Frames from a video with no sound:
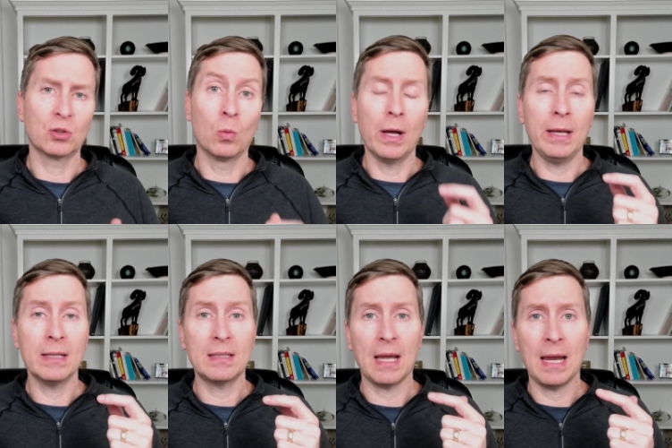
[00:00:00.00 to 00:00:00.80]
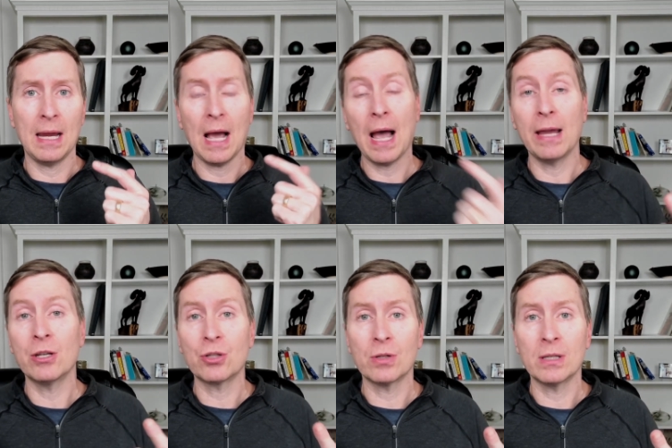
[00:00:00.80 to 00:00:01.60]
One is a high
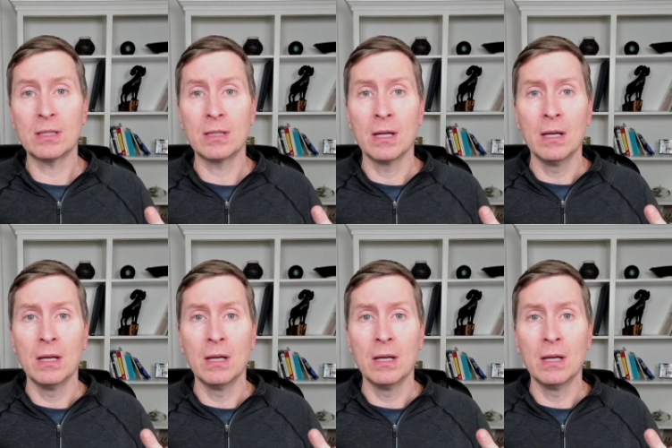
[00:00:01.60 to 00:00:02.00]
interest